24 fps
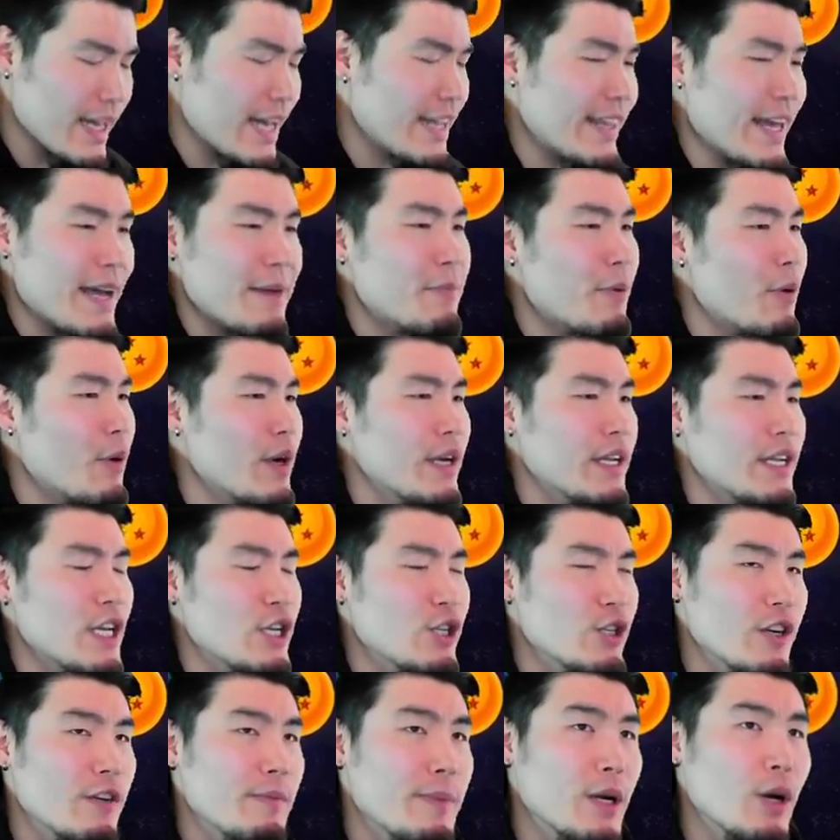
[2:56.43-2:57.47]
at that point, he
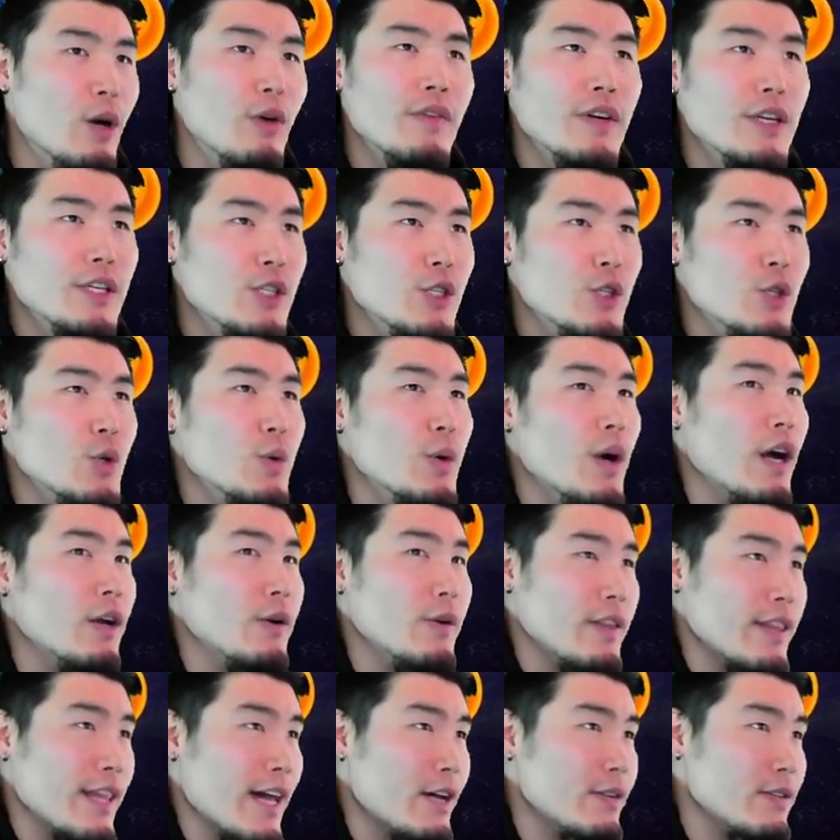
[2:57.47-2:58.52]
should have been over
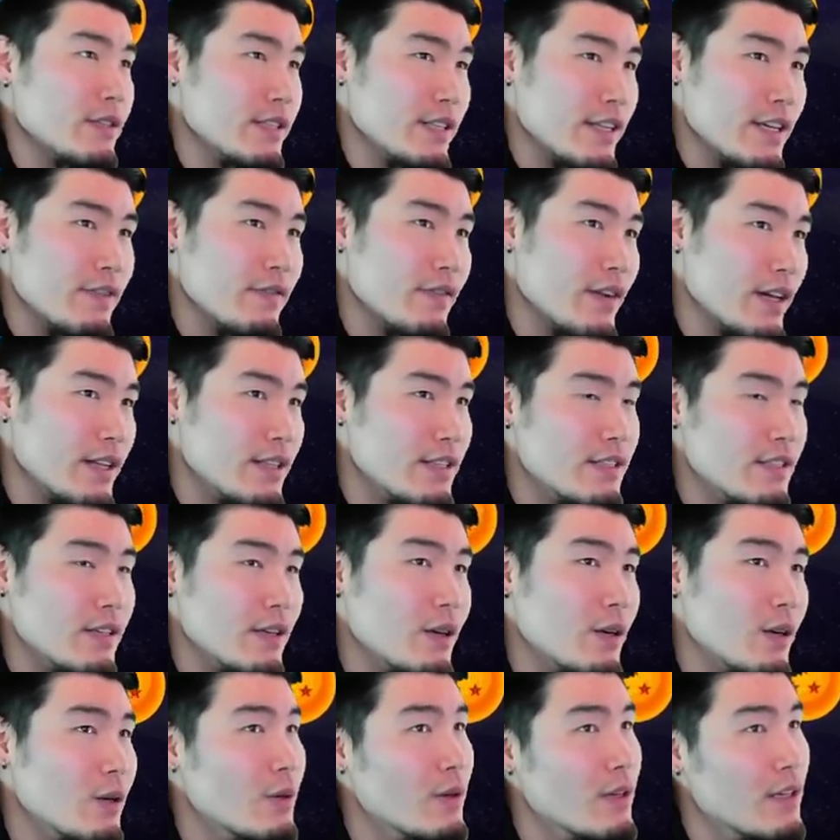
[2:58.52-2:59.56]
200,000 defense,
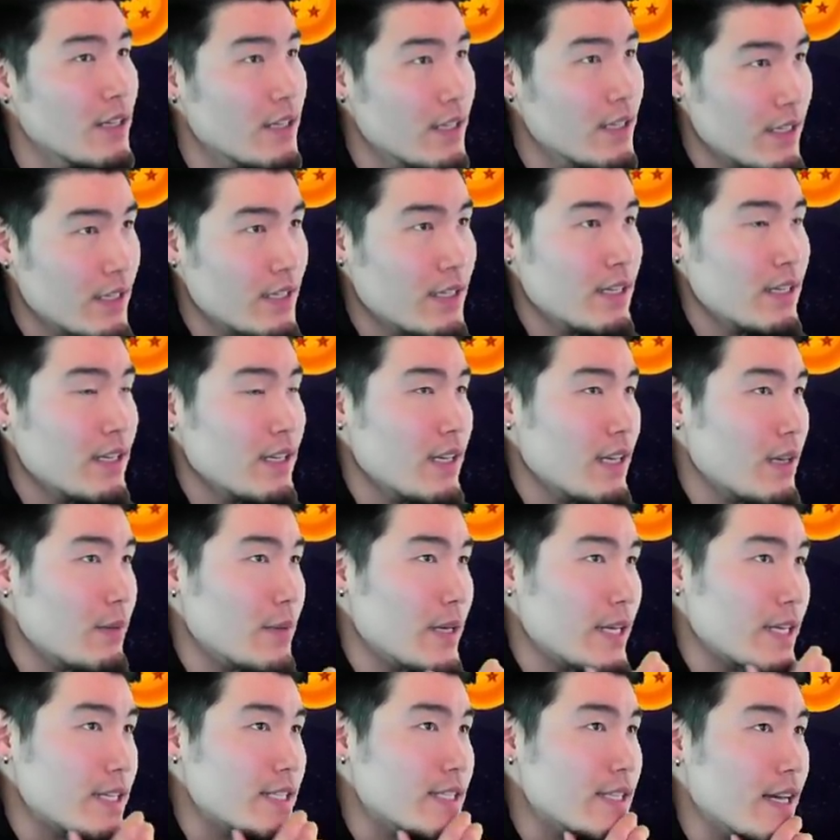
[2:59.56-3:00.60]
so it
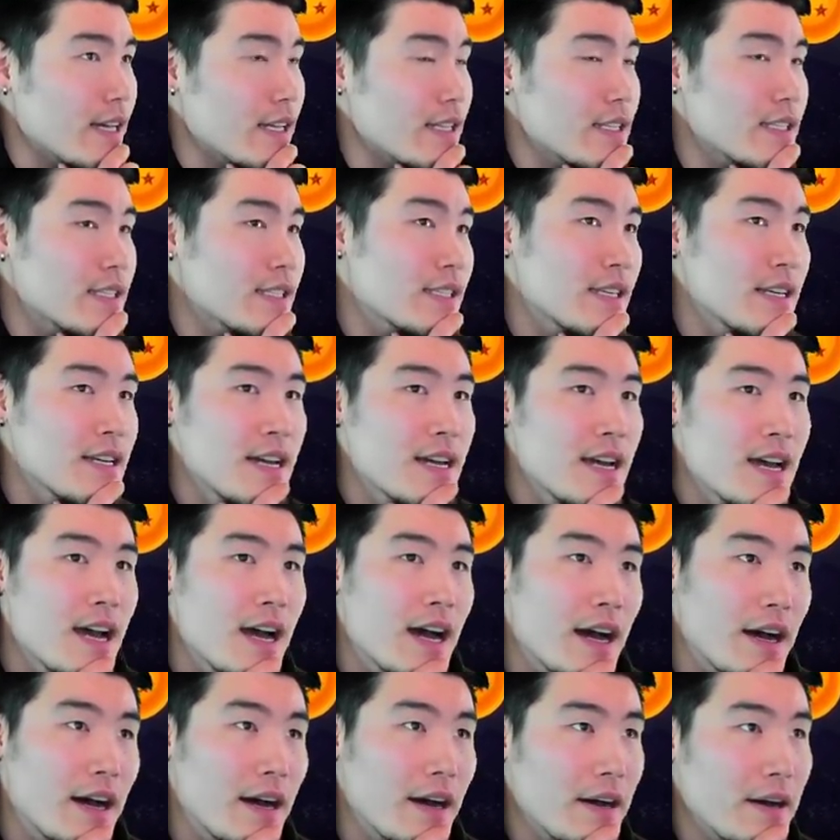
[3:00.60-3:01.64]
makes sense.
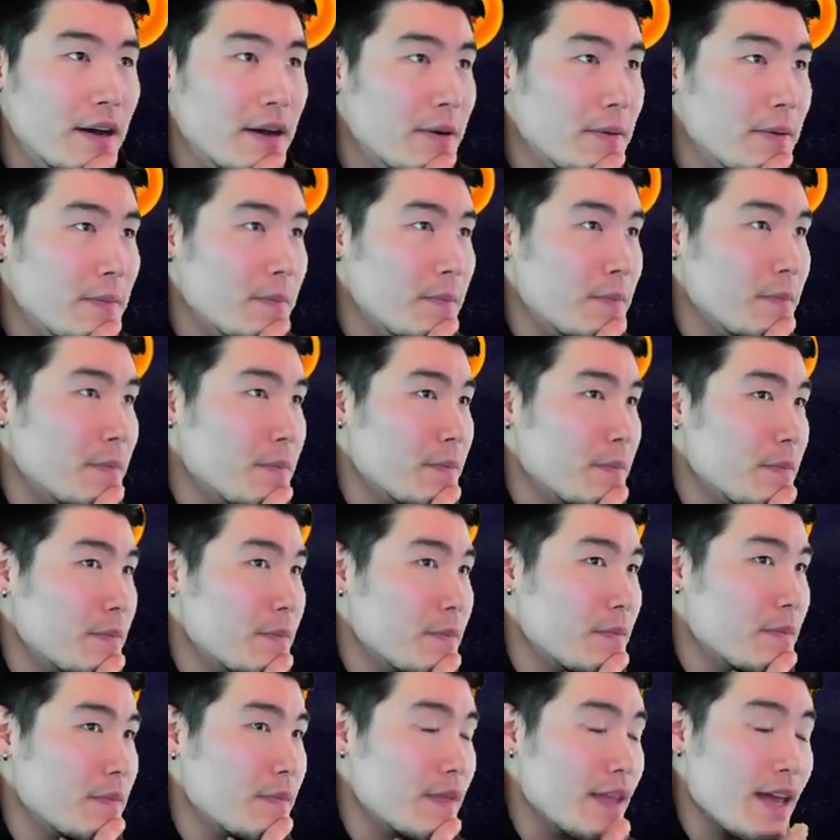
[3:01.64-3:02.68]
Um,
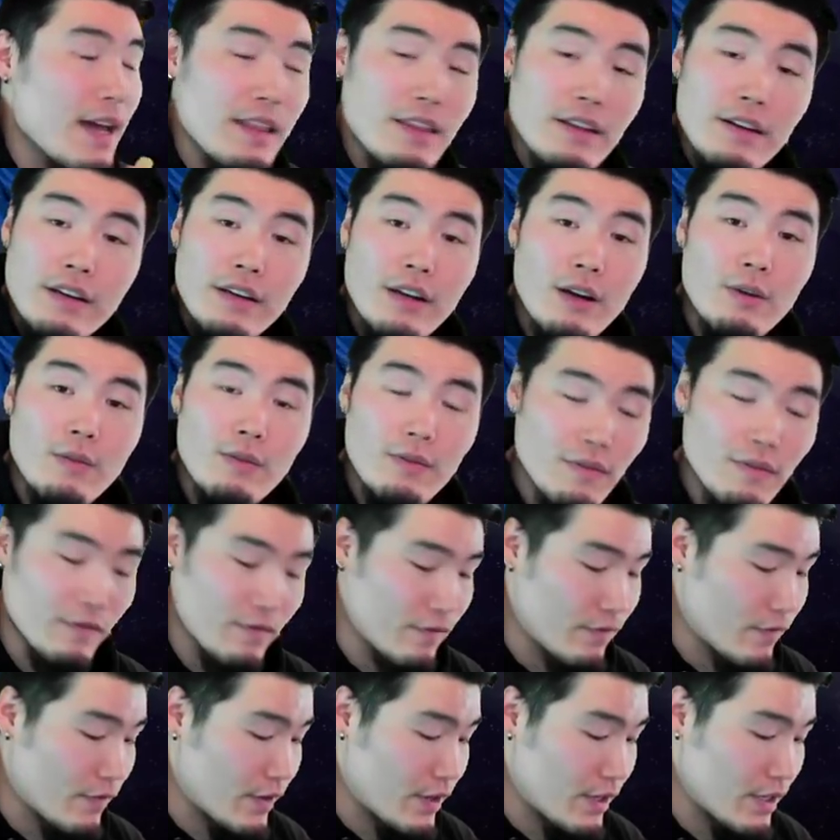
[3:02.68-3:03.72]
yeah, there you go.
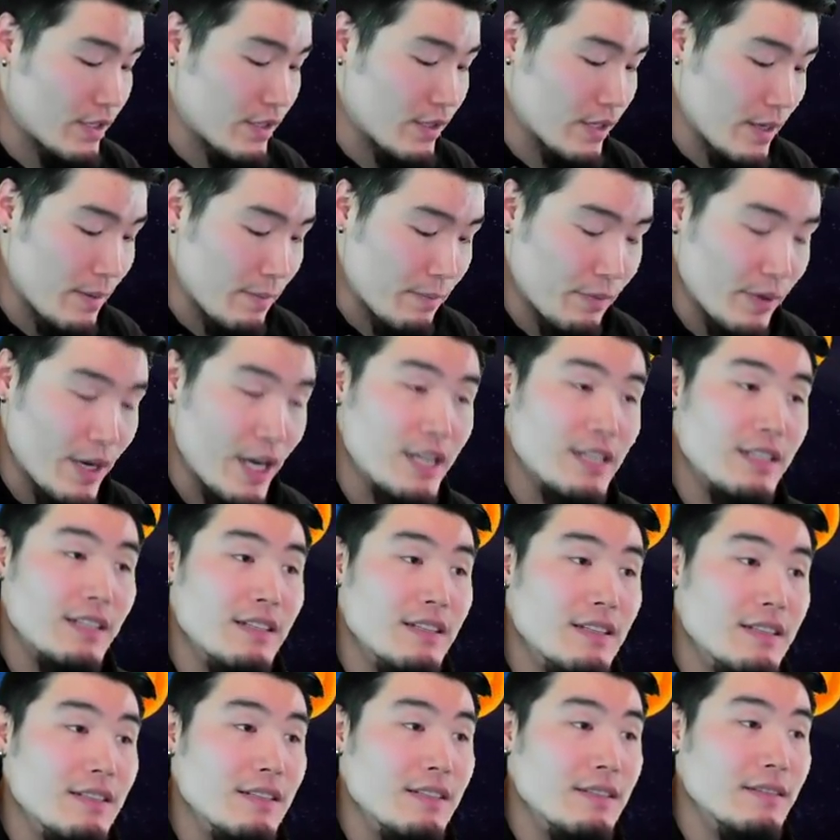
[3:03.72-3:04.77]
First
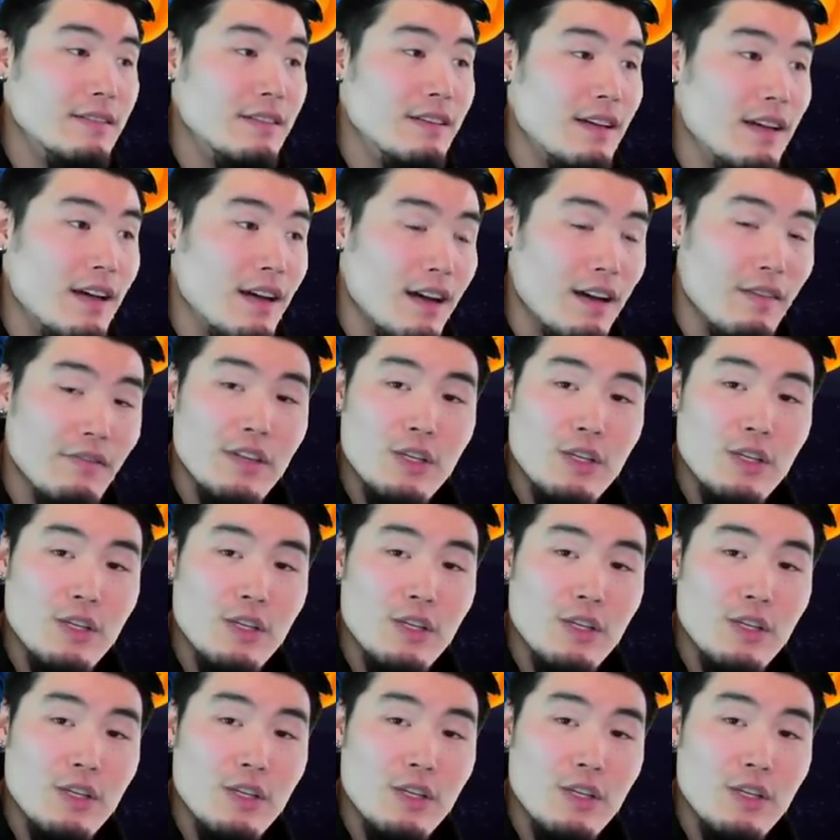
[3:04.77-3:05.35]
impressions of the